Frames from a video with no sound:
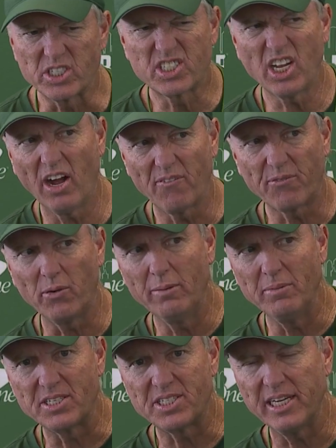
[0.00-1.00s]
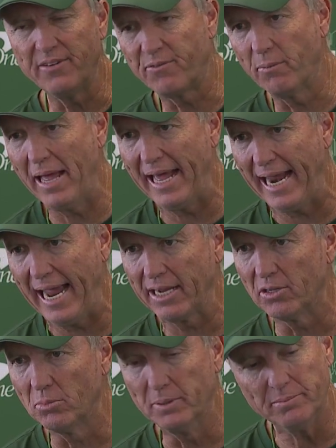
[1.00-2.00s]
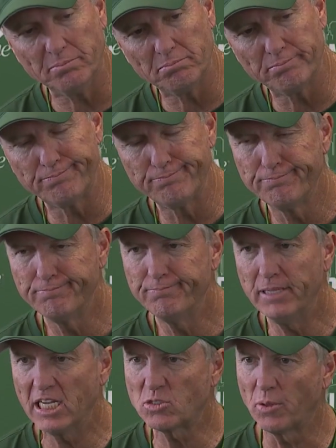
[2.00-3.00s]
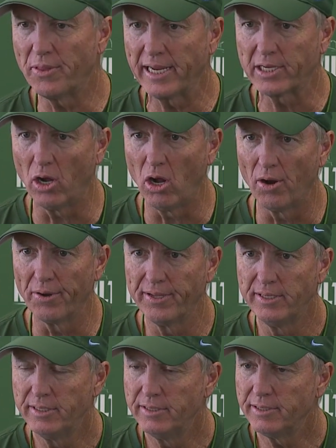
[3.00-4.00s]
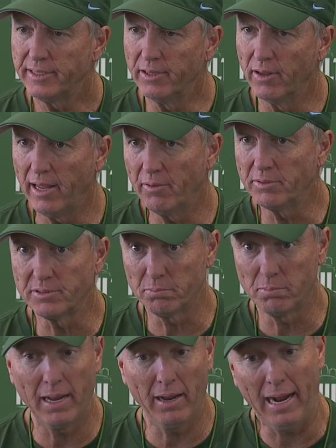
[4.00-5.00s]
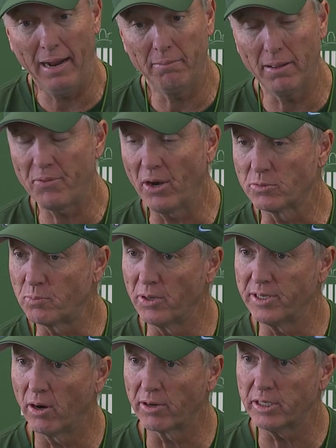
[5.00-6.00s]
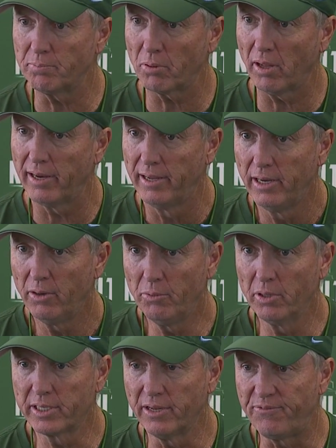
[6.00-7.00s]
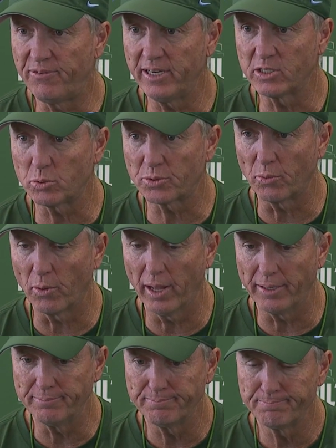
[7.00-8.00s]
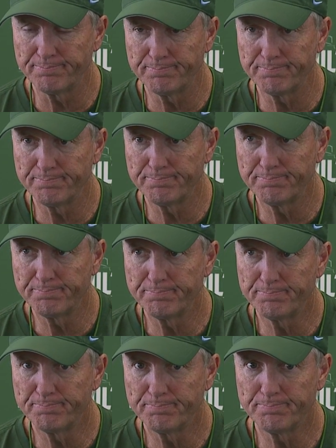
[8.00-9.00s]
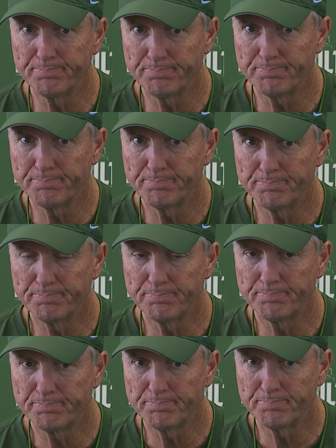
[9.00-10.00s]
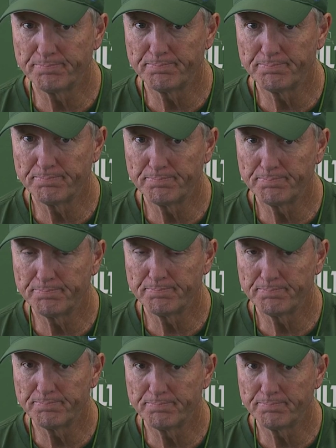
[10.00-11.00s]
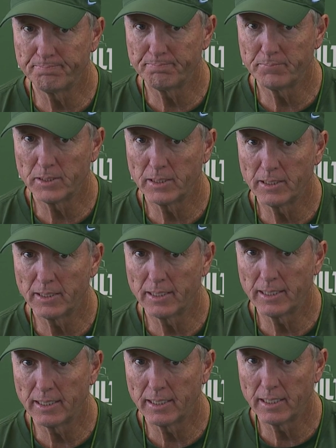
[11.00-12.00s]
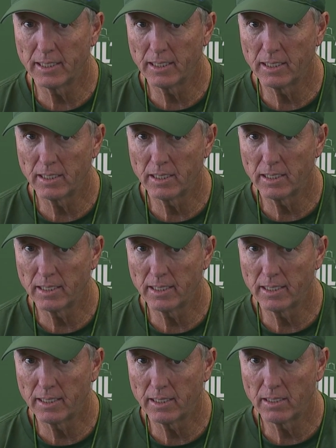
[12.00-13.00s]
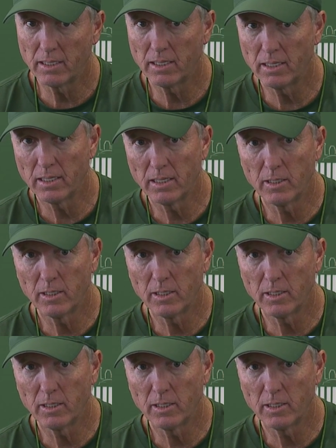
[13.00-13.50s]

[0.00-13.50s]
tough for him to see it from that angle, but that's what they called. You know, that was uh, I, I, thought it was pretty darn good play. Really good finish with the run. I know you said on the uh, post game Zoom after the game that you played nine